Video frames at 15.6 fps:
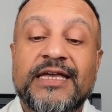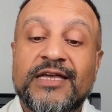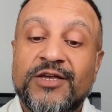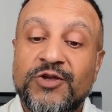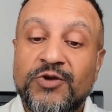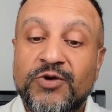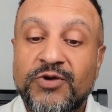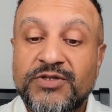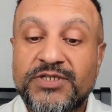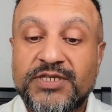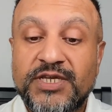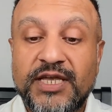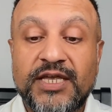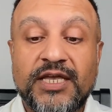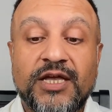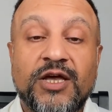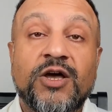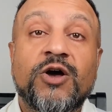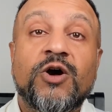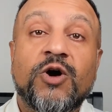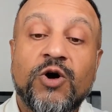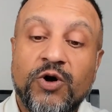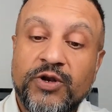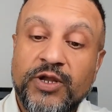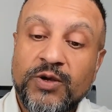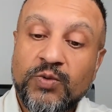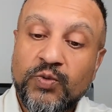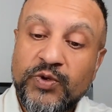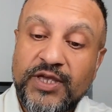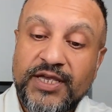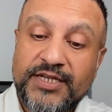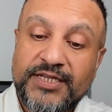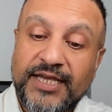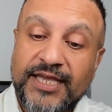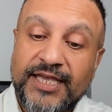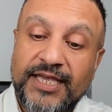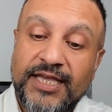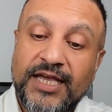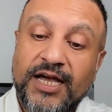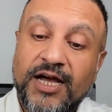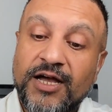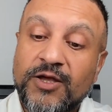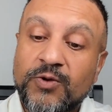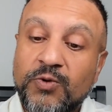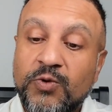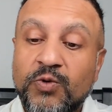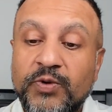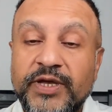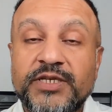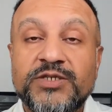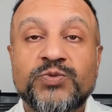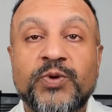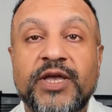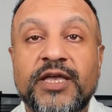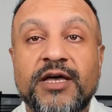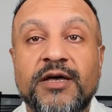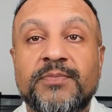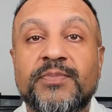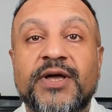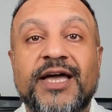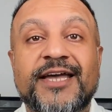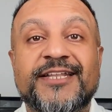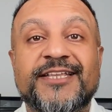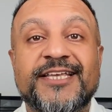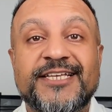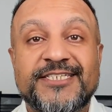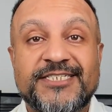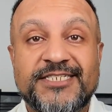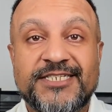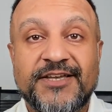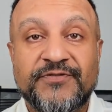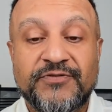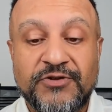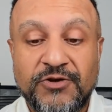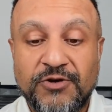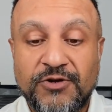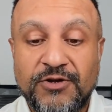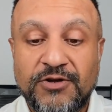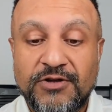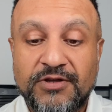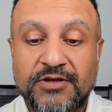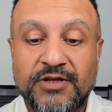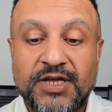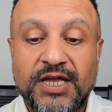You could say, on a weekday, I always wake up at 7 o'clock,